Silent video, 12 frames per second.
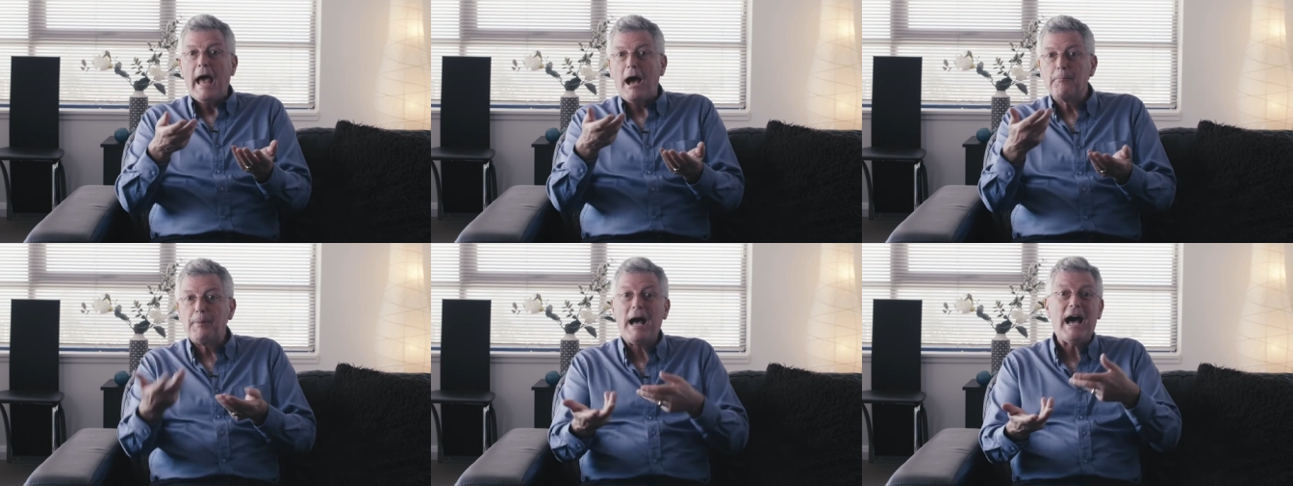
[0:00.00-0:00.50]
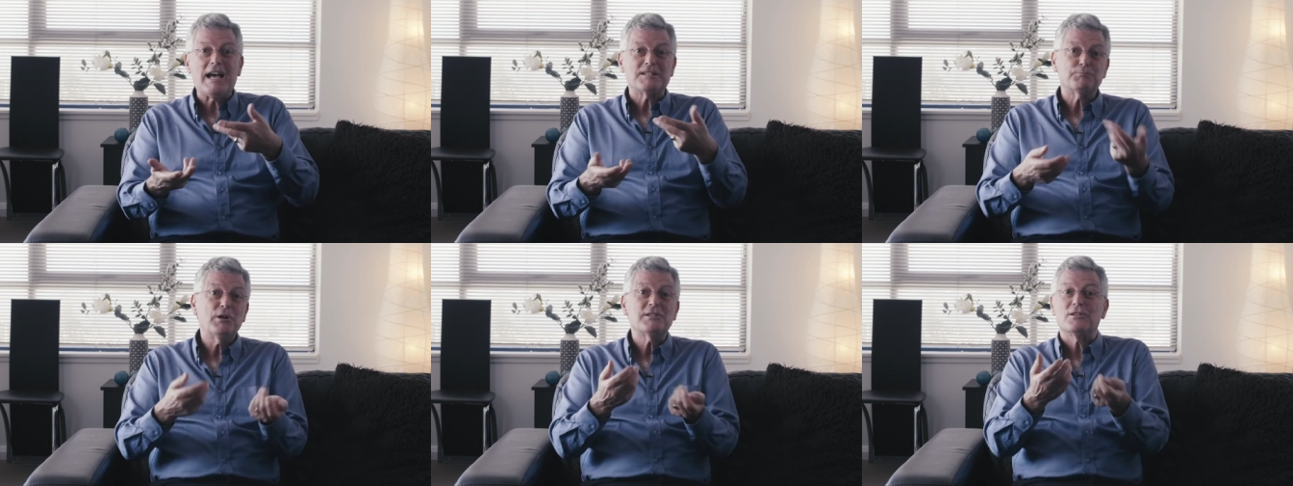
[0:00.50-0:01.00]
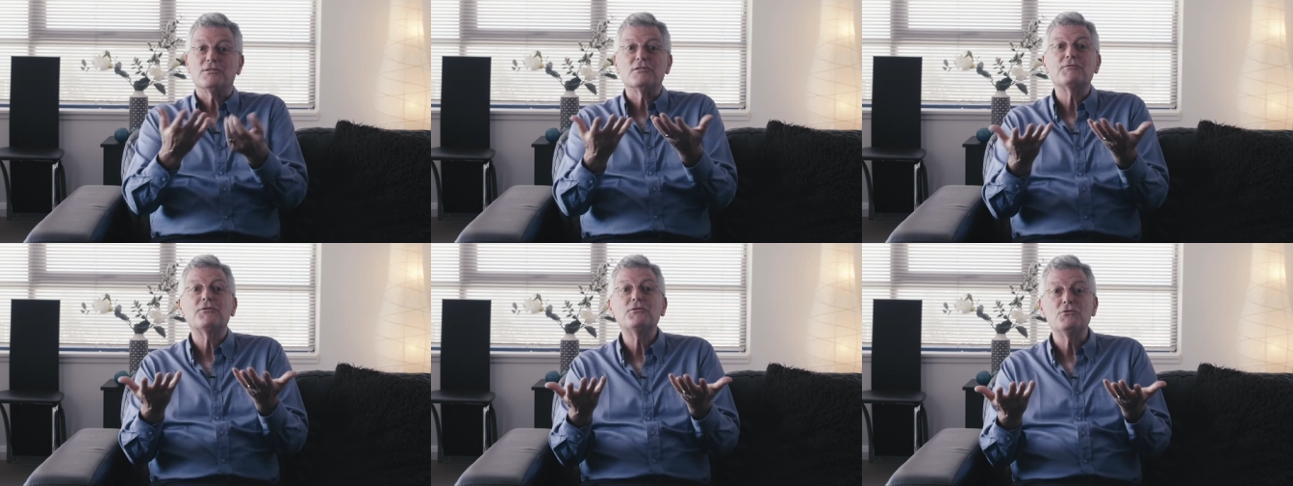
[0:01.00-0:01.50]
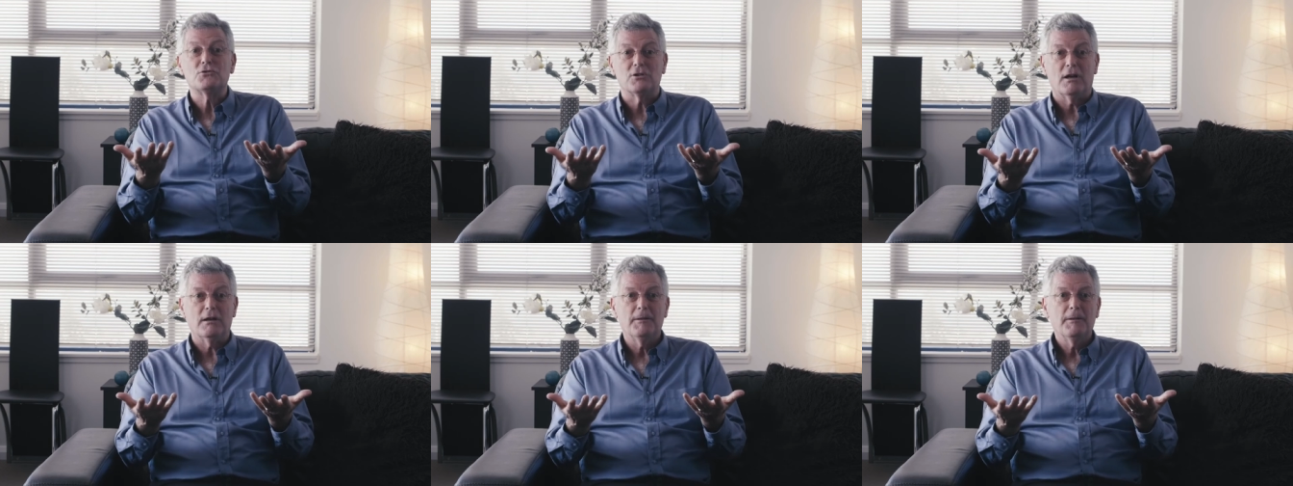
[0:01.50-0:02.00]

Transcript: our past, present, and future.